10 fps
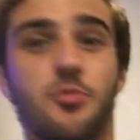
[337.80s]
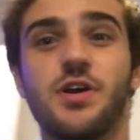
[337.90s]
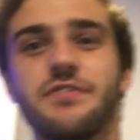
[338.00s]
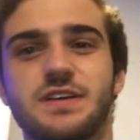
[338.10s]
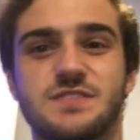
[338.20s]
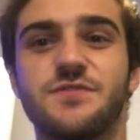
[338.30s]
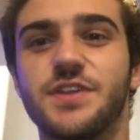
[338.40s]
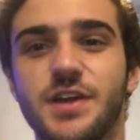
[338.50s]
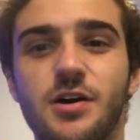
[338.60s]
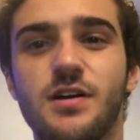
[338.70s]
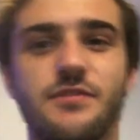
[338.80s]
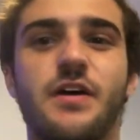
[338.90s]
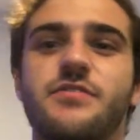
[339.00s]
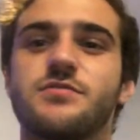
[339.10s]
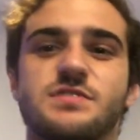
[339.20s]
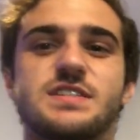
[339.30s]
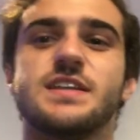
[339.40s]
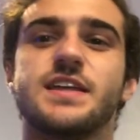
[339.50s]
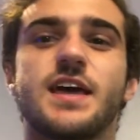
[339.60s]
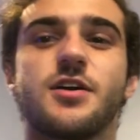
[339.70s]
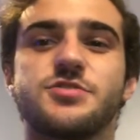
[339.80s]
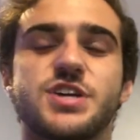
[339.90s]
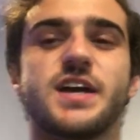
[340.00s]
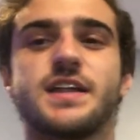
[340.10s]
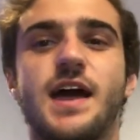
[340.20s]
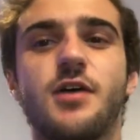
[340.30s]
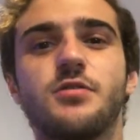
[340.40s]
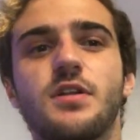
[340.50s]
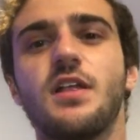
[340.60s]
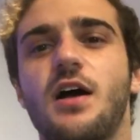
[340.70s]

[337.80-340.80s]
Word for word: previous video, if you haven't seen it yet, go check it out.